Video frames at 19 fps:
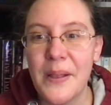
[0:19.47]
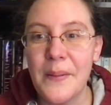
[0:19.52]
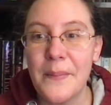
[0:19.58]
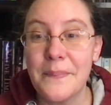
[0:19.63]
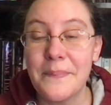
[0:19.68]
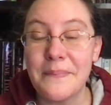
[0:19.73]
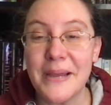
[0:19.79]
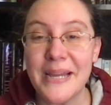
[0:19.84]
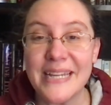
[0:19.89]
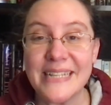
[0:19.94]

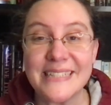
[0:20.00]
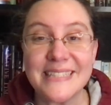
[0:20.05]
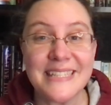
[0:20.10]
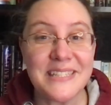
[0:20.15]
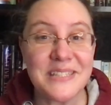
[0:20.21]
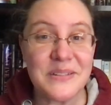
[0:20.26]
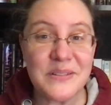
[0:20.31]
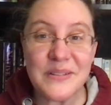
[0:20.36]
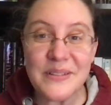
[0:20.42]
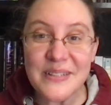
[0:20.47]
my
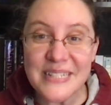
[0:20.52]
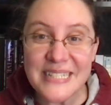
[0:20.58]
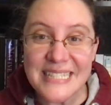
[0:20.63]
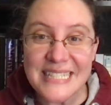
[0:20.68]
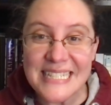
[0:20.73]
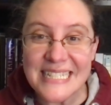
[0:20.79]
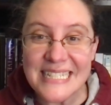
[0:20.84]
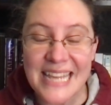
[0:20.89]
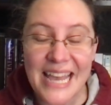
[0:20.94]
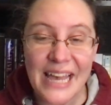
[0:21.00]
sister is
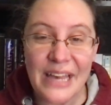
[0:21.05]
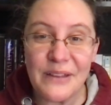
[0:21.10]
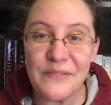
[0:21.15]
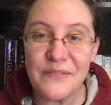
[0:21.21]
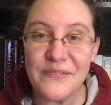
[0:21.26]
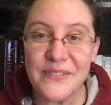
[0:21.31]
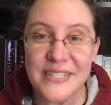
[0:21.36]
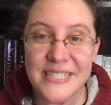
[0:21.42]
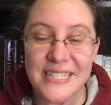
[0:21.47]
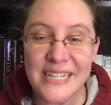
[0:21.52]
in town
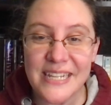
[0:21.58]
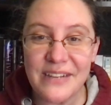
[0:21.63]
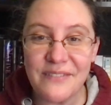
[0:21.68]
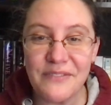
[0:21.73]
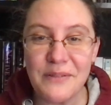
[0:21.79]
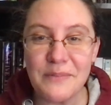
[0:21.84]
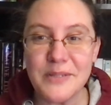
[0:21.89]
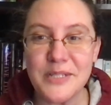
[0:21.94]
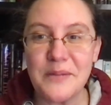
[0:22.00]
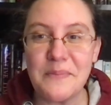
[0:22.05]
visiting
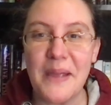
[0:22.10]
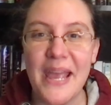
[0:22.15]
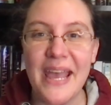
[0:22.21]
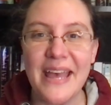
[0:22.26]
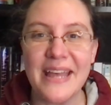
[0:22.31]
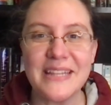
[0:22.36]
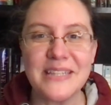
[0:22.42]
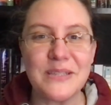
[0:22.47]
from Japan,